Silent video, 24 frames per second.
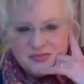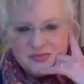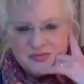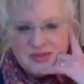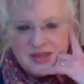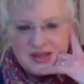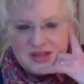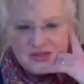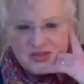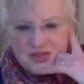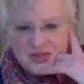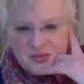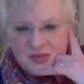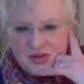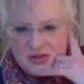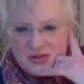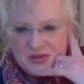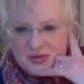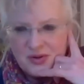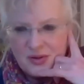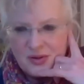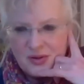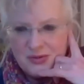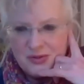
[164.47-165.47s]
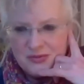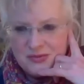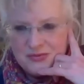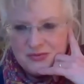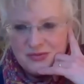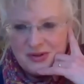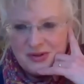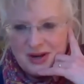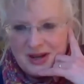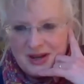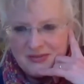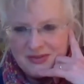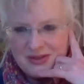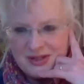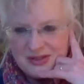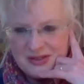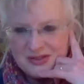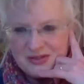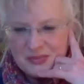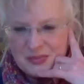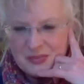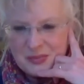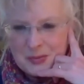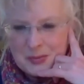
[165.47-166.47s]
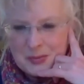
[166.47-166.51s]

Thanks so well, much, Robert, for having yeah, us.